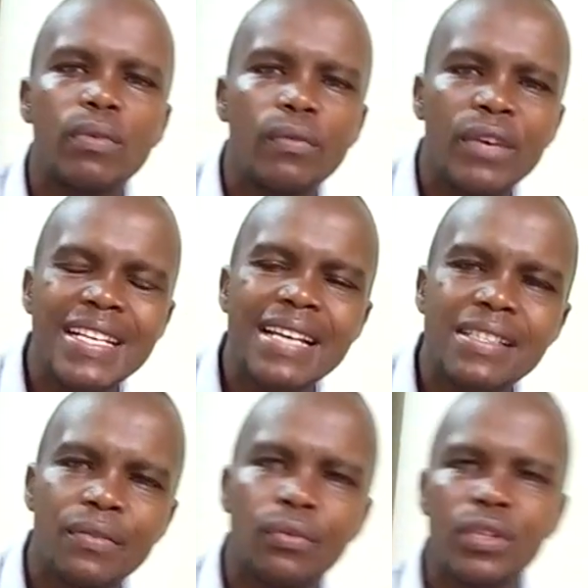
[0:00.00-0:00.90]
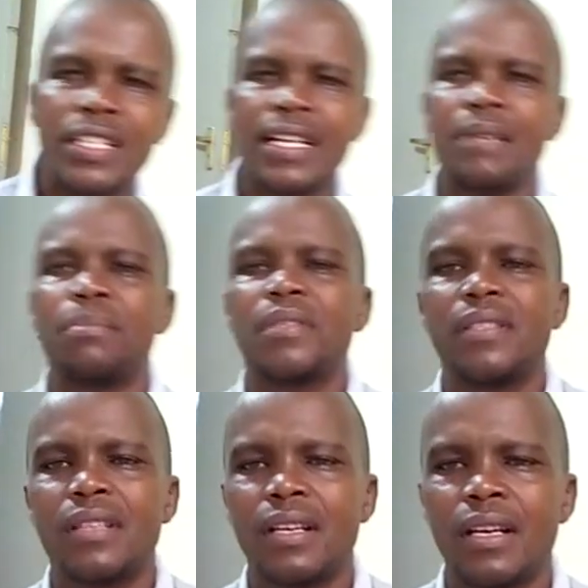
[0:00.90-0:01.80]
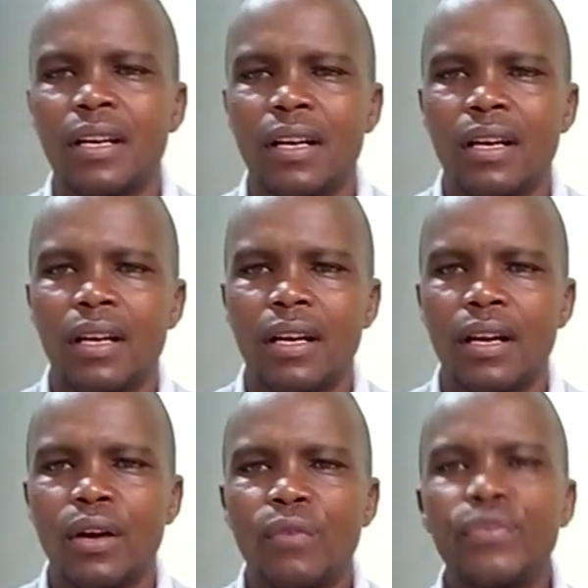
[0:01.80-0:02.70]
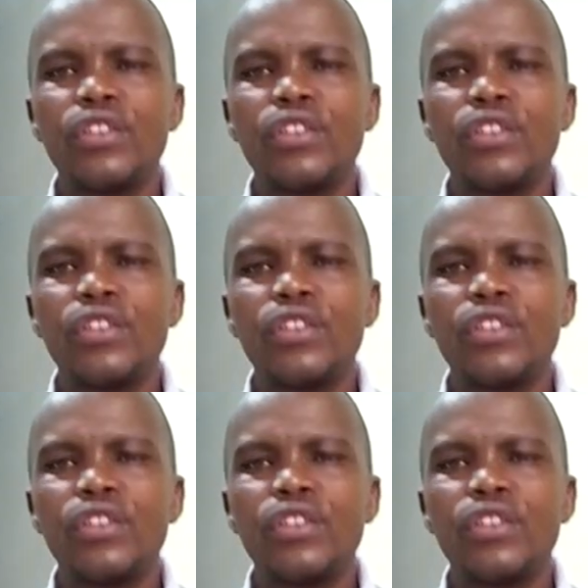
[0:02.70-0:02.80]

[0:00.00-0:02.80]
about how to cook various food types.